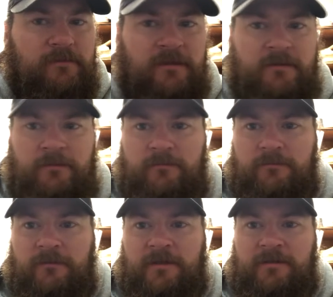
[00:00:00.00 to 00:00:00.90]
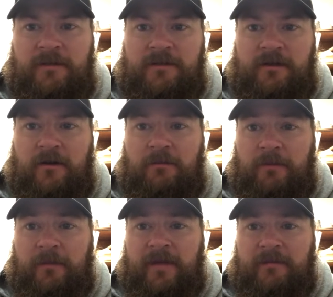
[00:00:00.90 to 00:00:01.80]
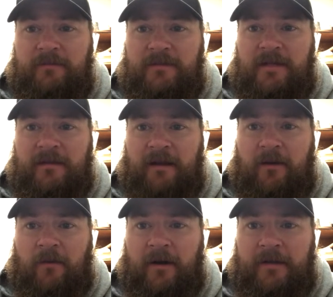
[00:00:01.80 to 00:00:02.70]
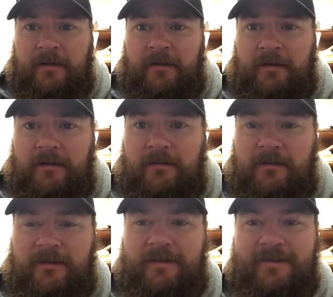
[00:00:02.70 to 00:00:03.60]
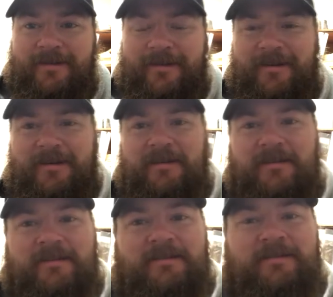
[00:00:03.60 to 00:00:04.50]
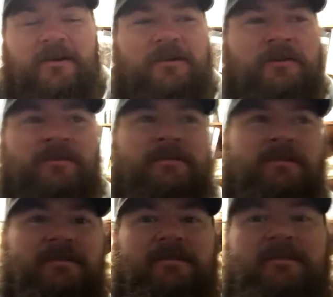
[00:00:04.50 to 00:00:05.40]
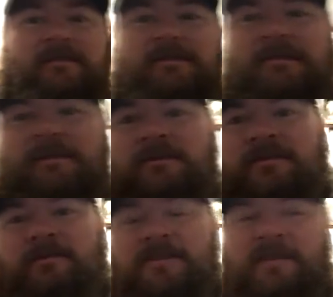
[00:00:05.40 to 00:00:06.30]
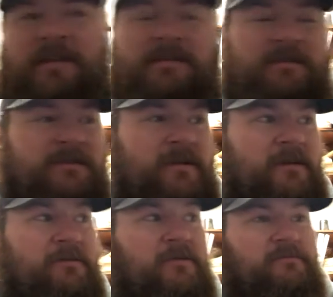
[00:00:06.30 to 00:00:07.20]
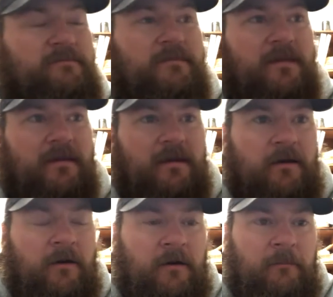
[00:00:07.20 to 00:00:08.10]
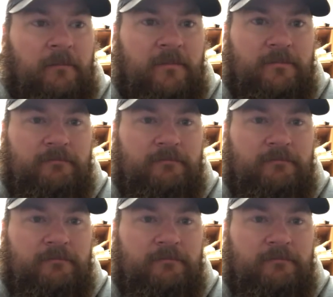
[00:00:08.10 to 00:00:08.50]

this originally started with me saying that I wanted to start doing some machines and stuff. I'm